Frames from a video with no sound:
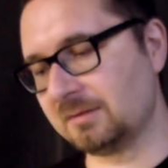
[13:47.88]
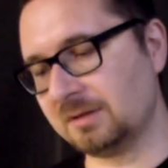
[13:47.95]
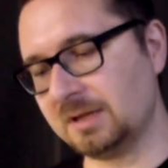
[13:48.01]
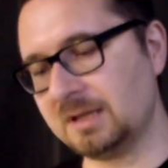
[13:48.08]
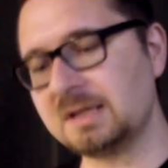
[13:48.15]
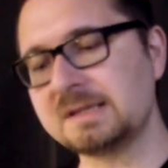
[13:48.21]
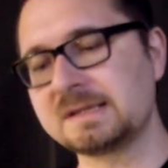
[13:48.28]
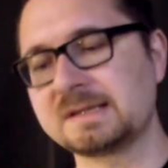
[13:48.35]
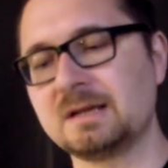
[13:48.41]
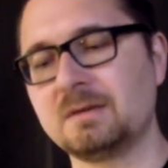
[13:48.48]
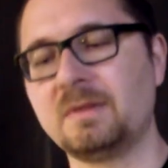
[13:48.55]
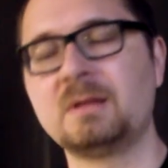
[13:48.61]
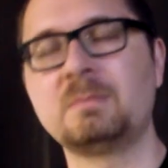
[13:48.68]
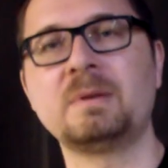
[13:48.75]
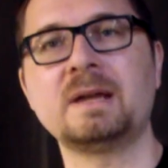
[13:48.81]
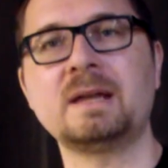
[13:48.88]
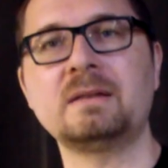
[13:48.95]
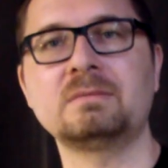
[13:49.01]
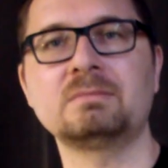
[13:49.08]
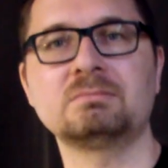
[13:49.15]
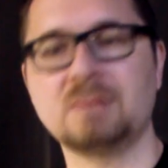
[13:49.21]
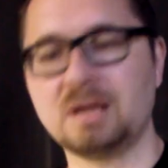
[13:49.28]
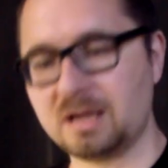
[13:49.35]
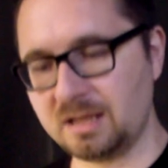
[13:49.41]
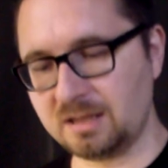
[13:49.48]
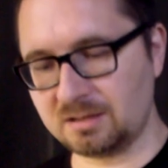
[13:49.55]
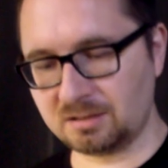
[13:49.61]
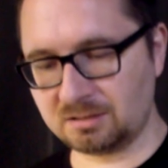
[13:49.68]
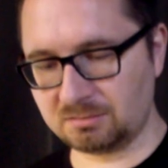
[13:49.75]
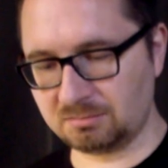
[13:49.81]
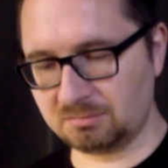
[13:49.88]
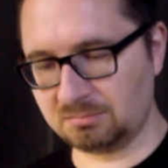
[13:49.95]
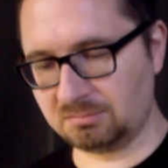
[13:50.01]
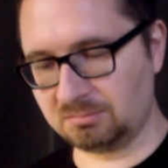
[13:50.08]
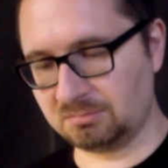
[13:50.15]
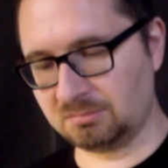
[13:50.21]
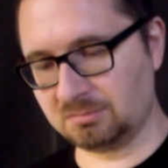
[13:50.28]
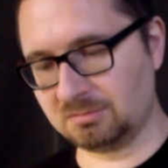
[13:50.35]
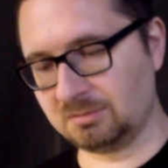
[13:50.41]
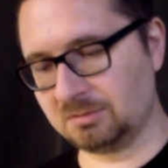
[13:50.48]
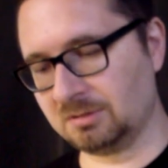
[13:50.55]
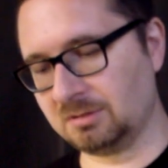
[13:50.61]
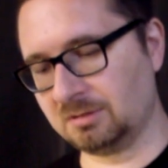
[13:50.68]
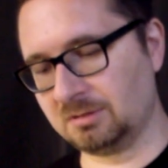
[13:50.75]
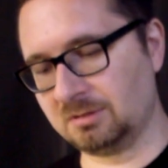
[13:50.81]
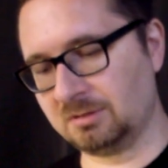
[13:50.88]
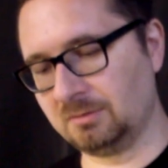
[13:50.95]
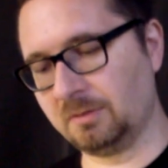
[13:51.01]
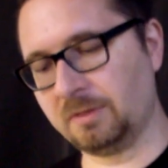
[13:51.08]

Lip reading: It doesn't sound that bad. I don't